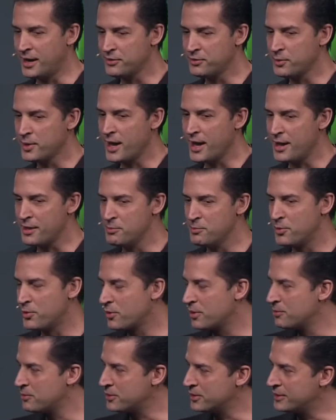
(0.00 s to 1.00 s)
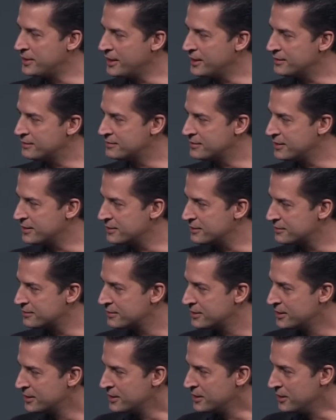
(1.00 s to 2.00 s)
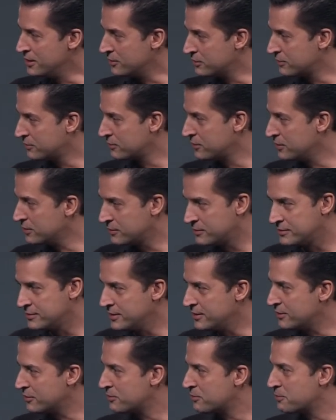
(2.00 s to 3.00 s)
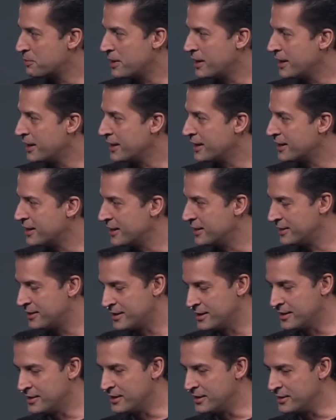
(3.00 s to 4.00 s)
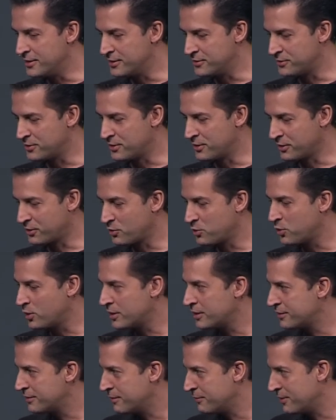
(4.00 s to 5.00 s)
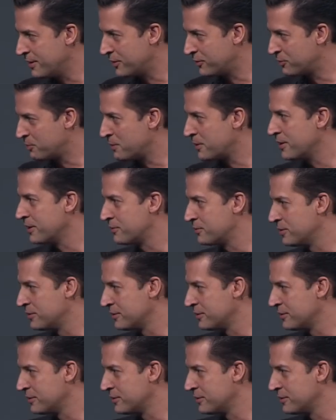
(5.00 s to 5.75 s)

as we add more and more data centers, you'll see this spreading, and the sort of the quality of the experience will